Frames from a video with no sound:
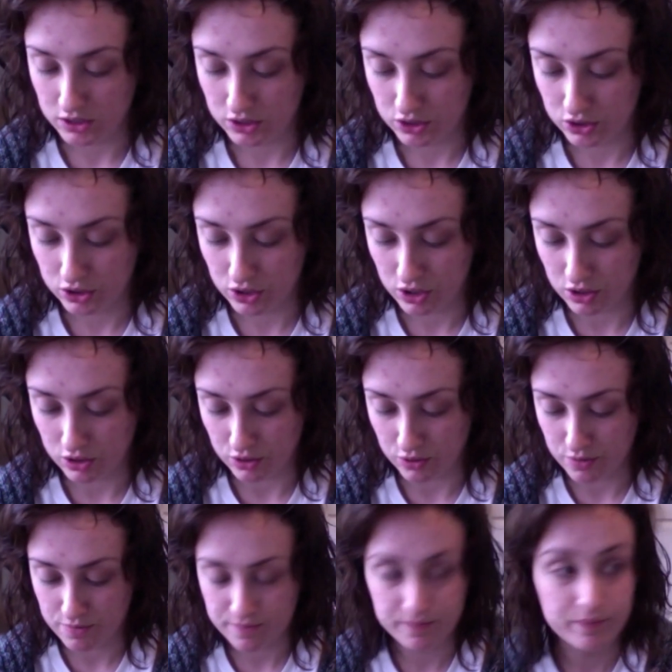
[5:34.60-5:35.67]
So
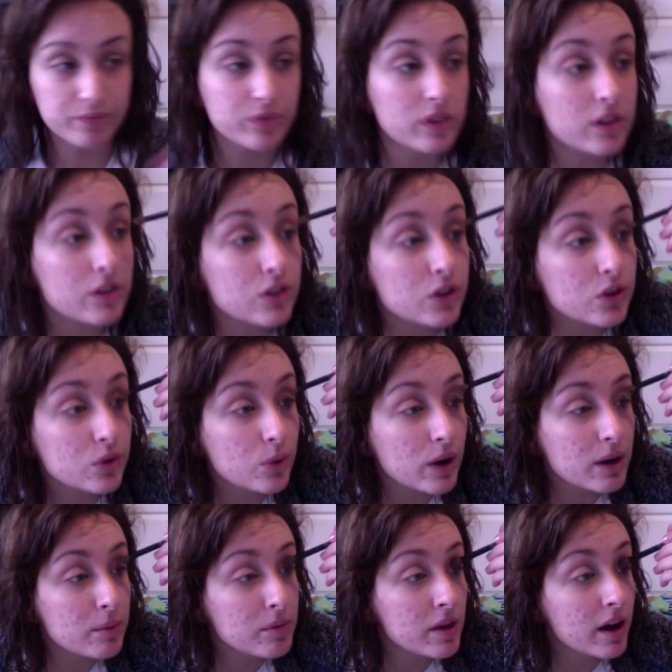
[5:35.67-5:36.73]
just
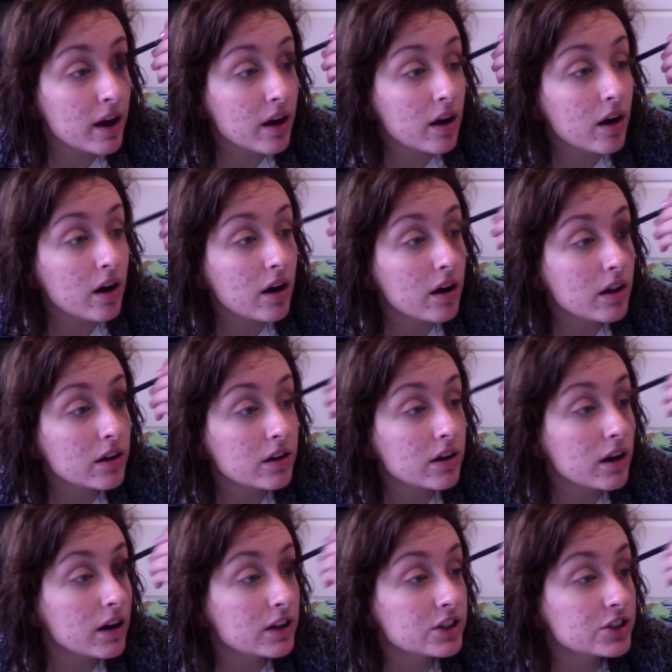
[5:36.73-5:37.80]
swipe that all
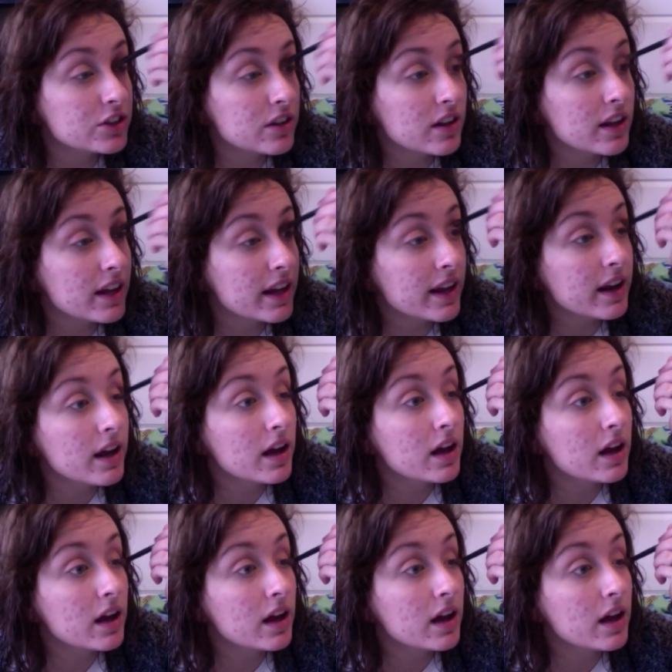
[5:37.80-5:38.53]
across your lid